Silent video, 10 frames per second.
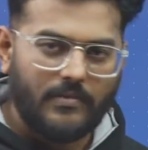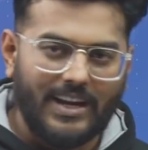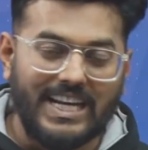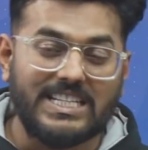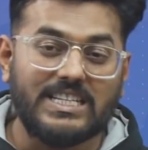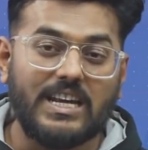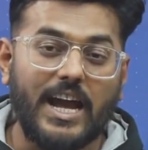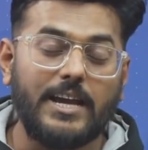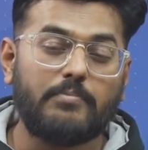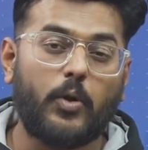It's
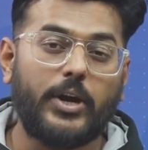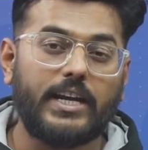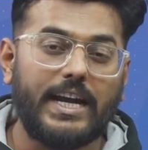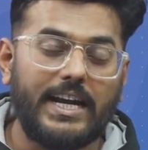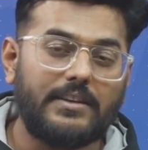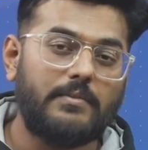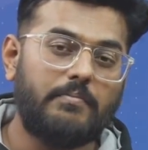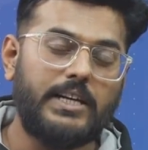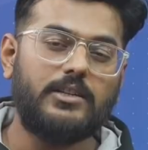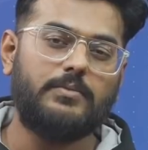9.8
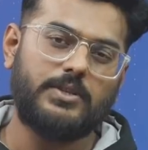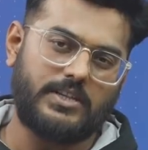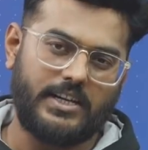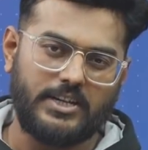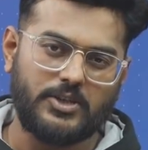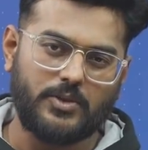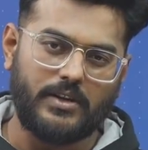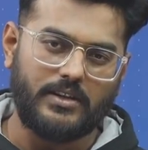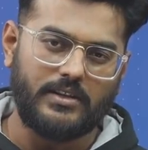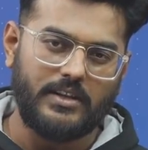meter per second square.
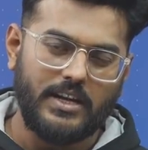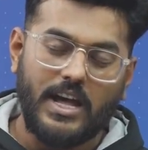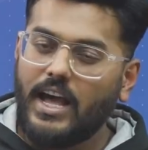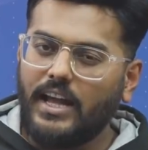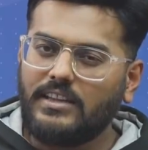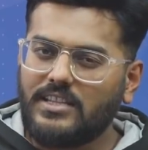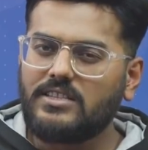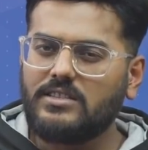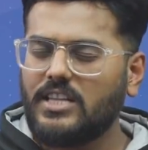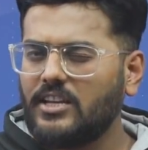And
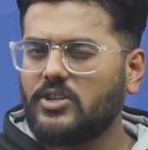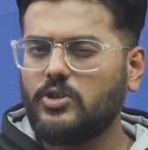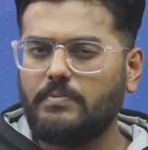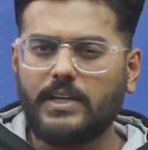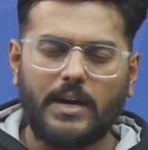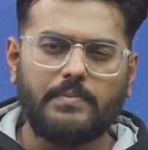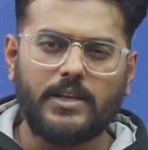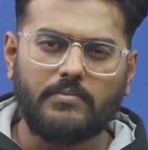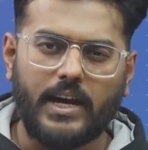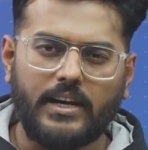this thing should be kept
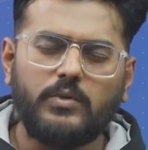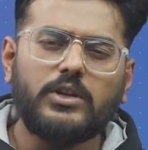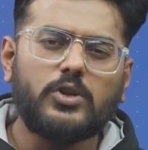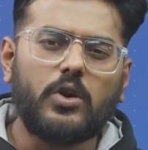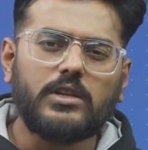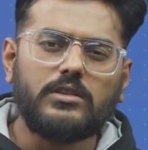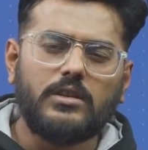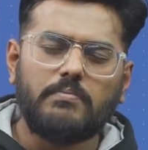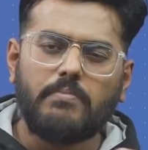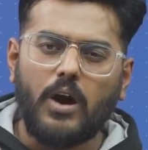in mind. We are talking
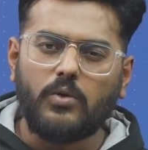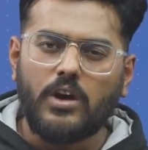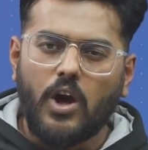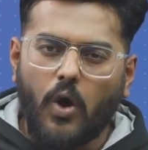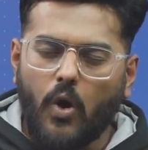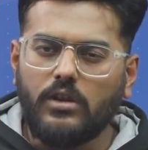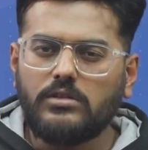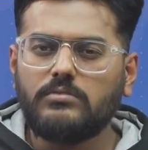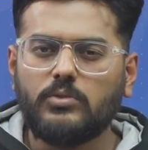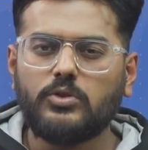about all
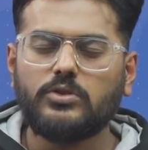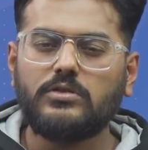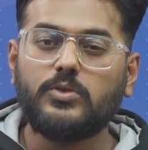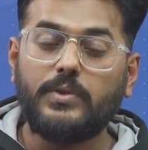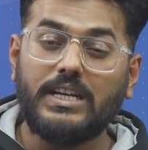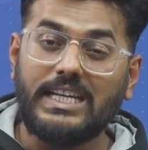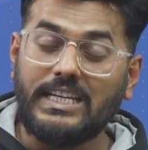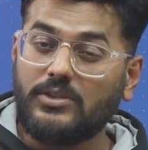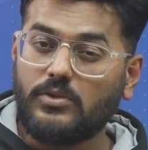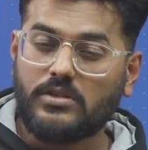the motions we are
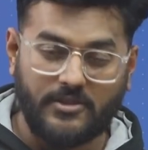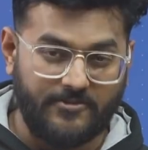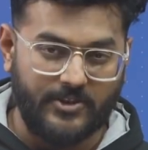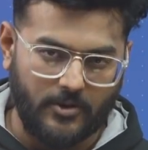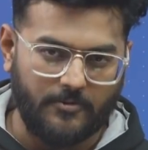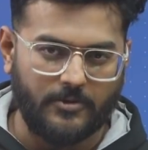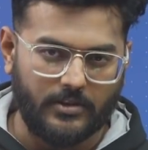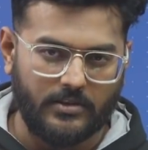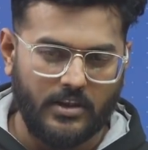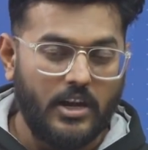near to the surface of
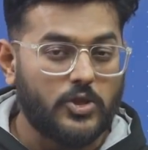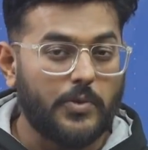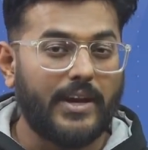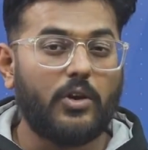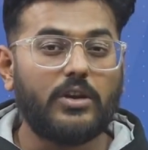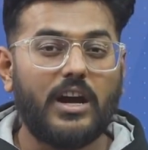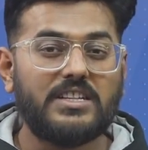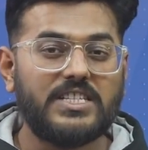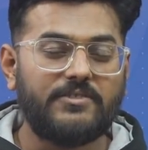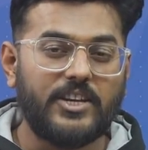Earth. So we are not
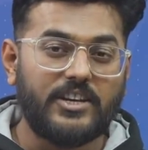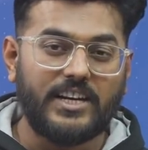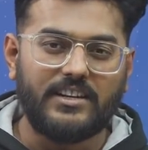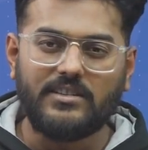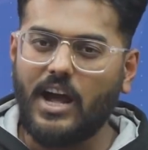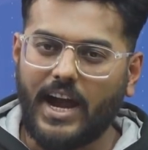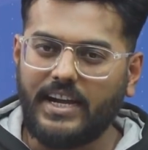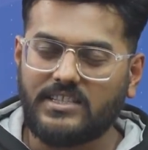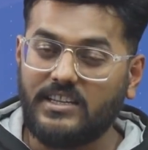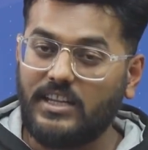achieving greater
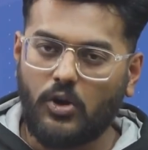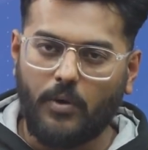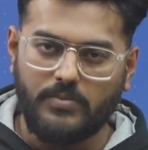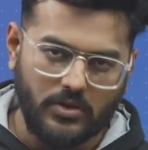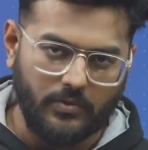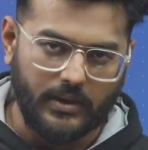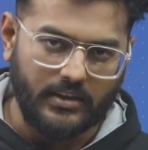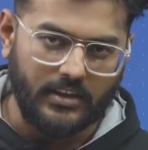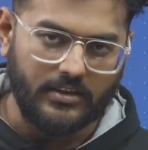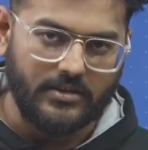heights and then observing
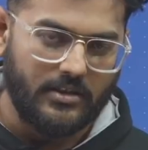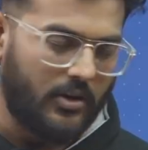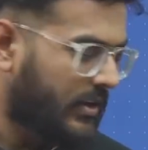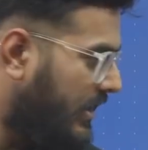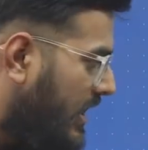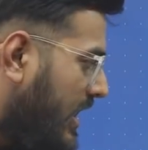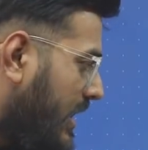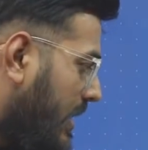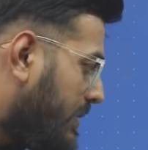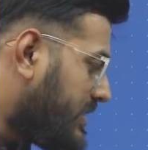things. Okay.
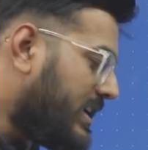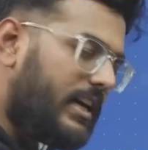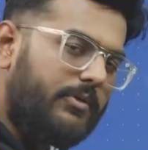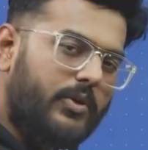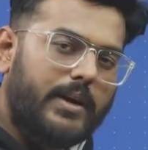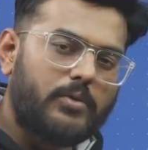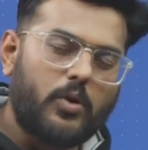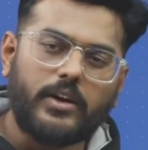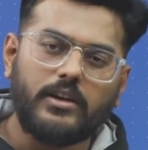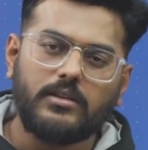Presently, what I'm
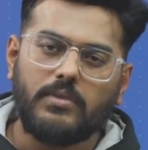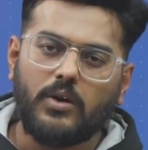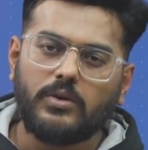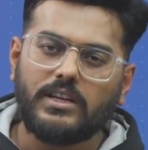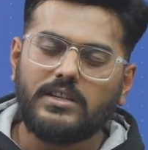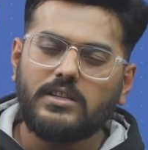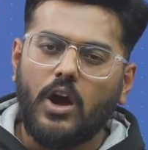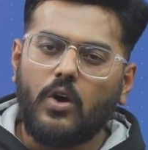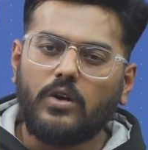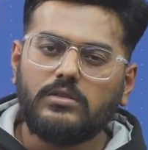talking about is
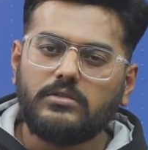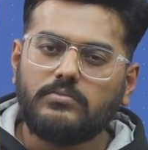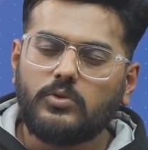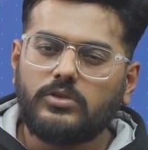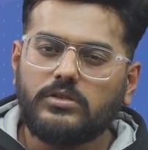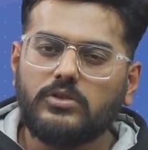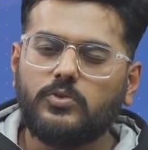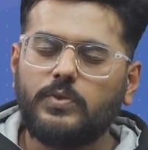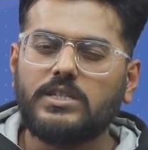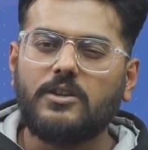all the motions
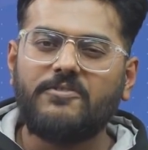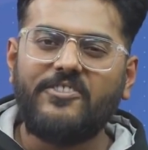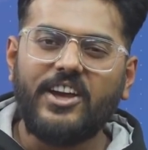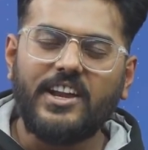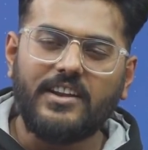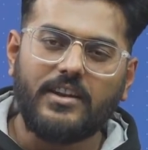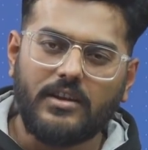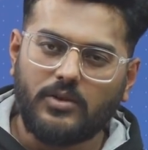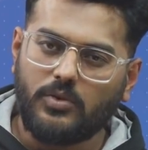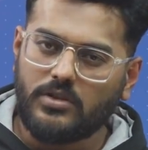which are very
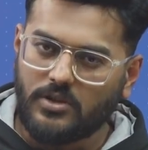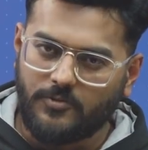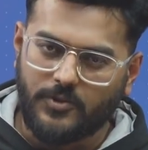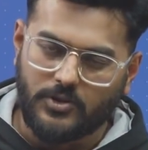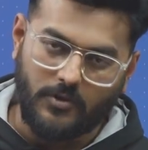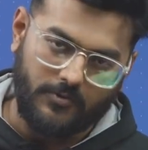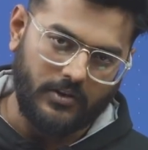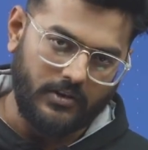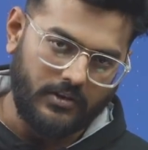near to the surface of Earth.